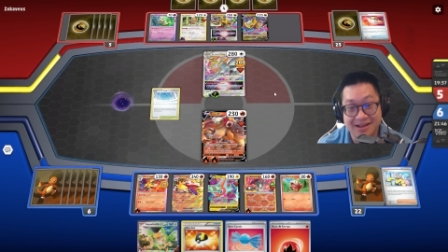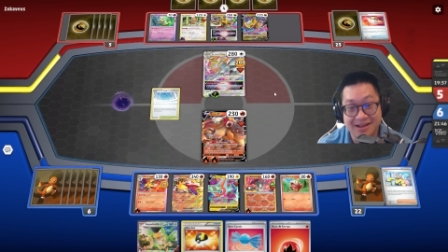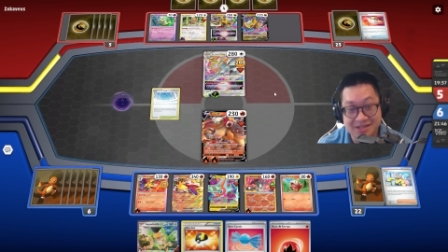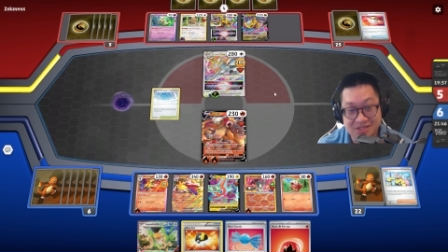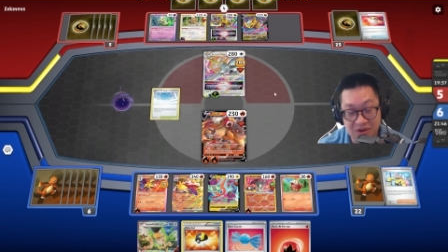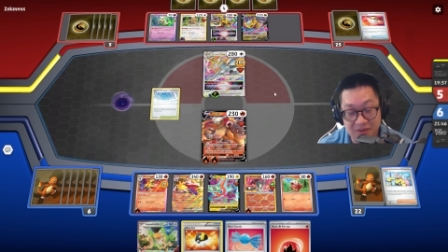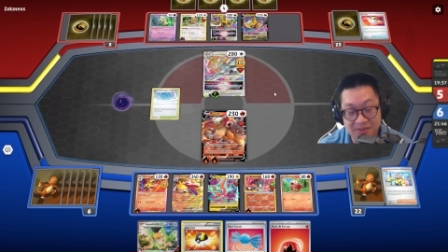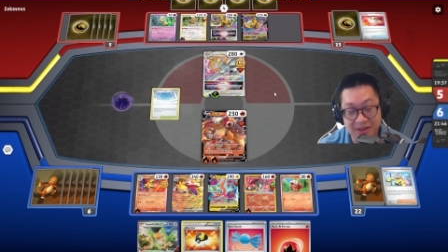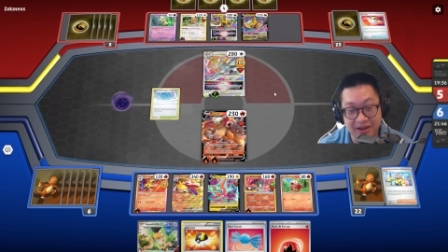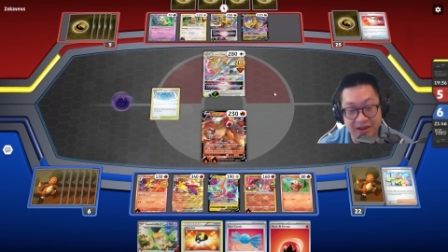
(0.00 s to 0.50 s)

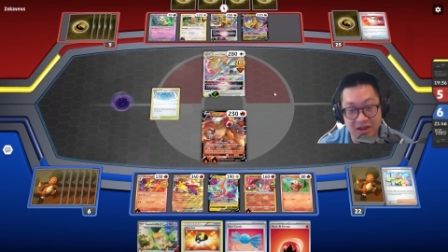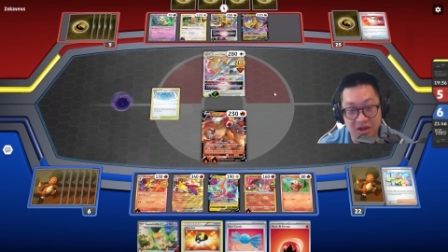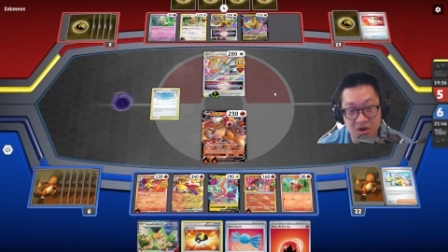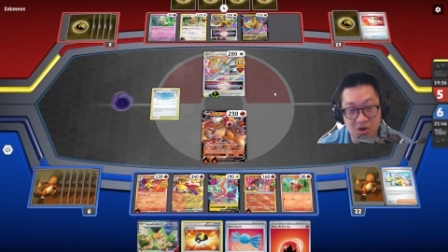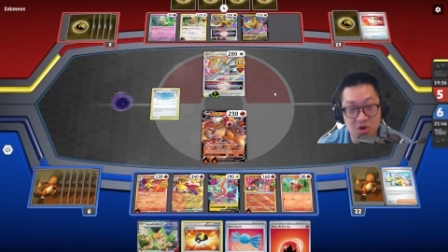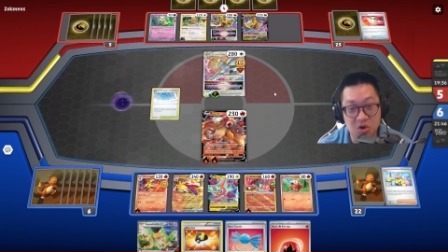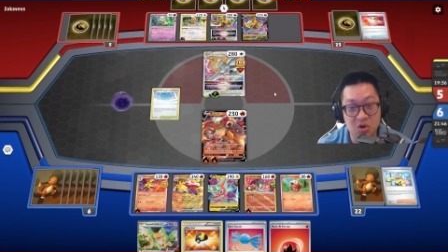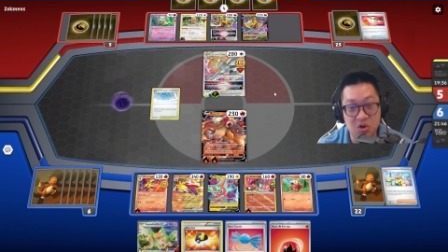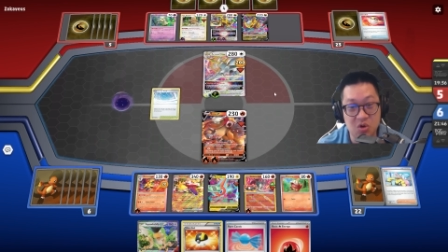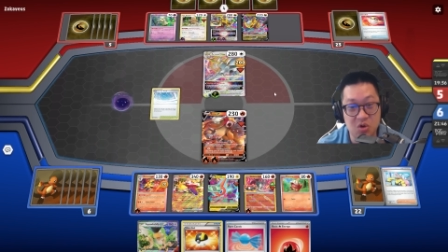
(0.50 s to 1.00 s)
So I'm like,
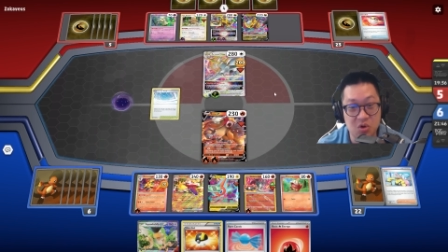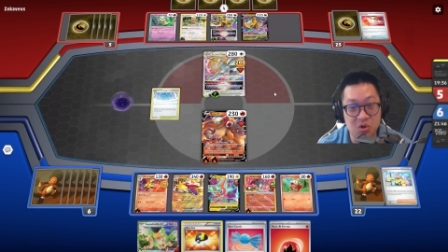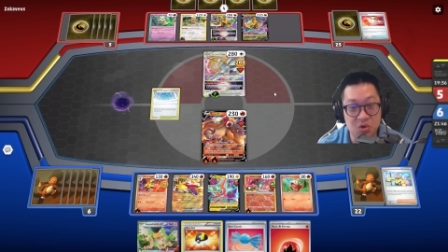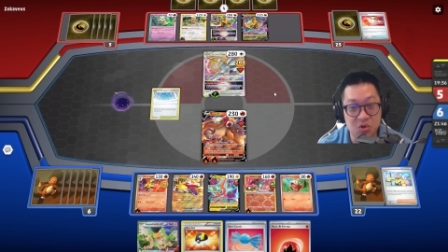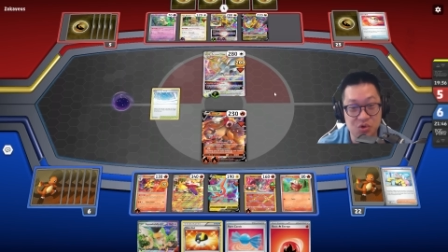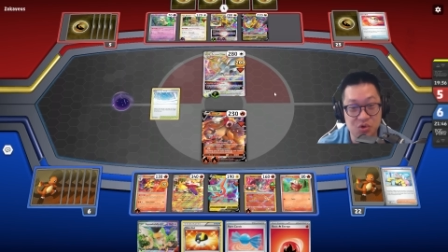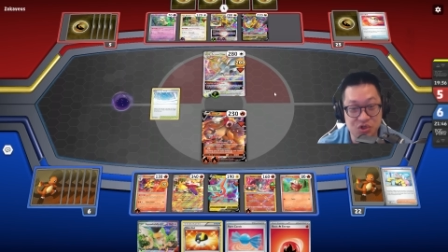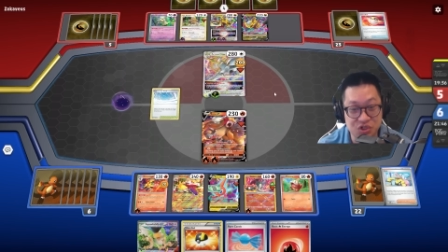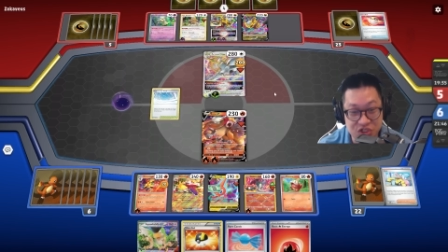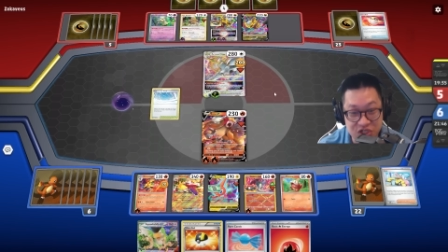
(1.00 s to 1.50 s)
oh,
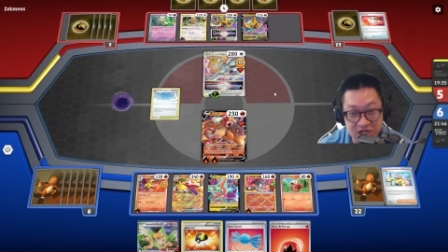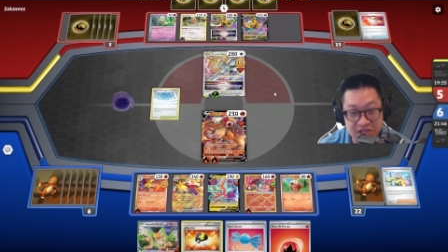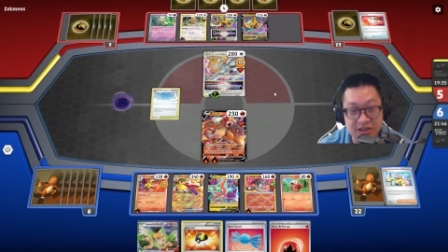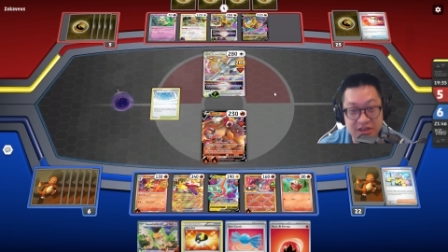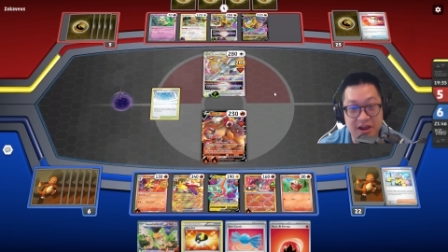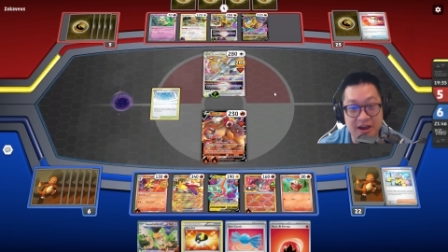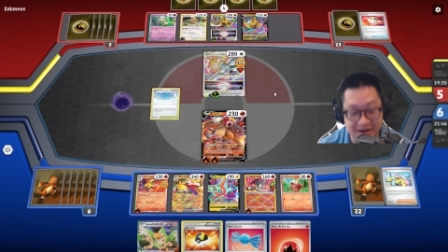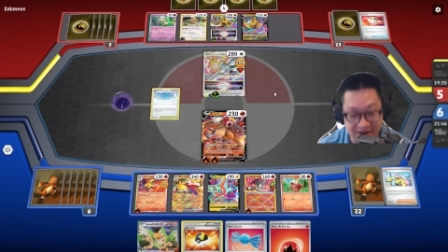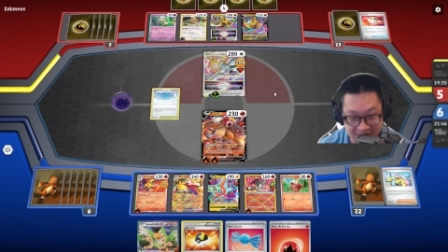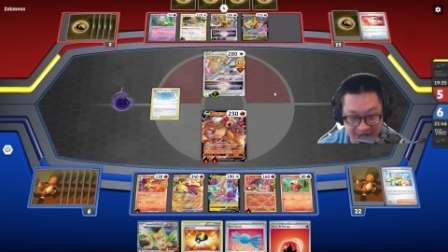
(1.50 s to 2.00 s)

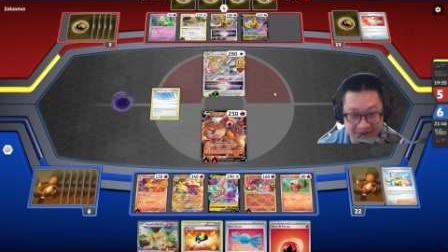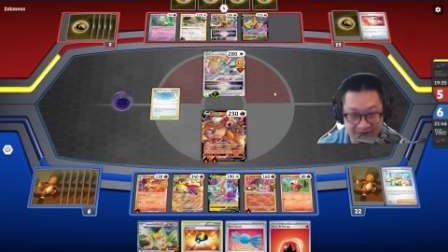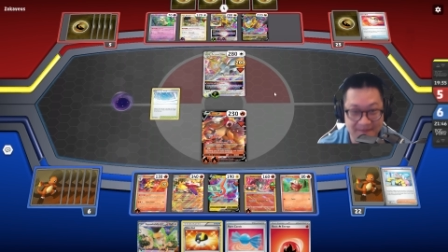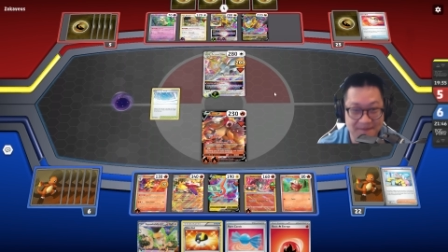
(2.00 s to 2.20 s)
Shindonic.